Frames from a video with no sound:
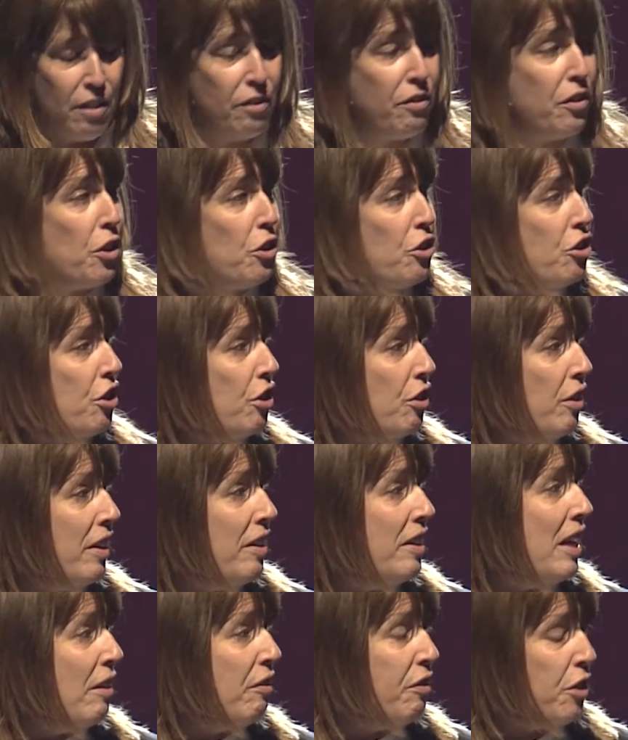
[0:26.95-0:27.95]
future
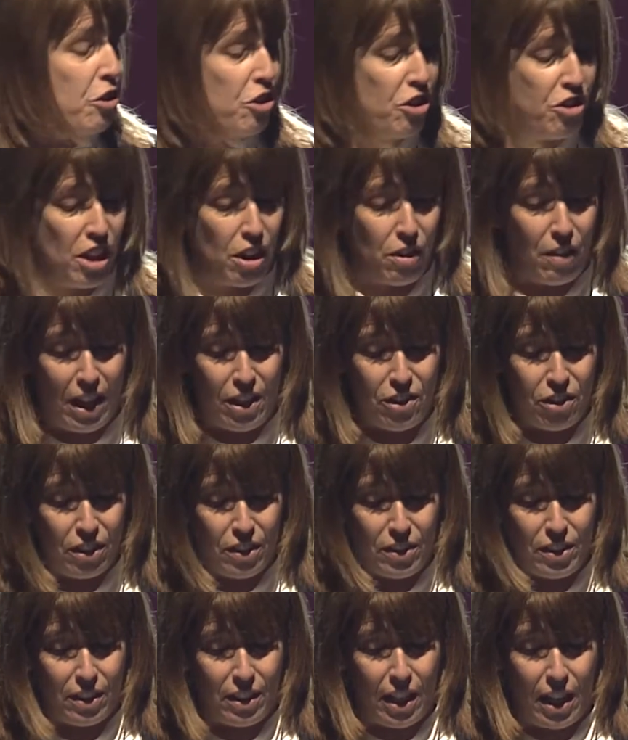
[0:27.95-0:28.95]
and our future
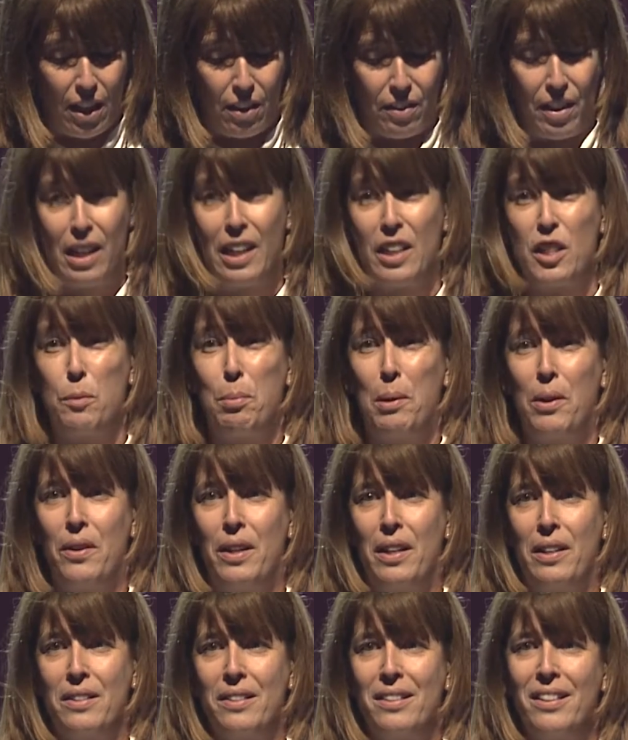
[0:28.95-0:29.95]
generations and how they'll
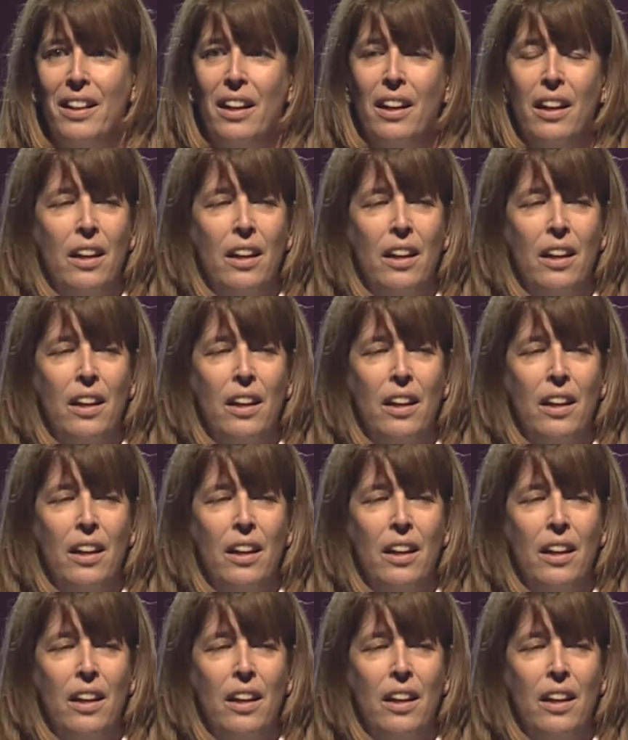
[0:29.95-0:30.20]
experience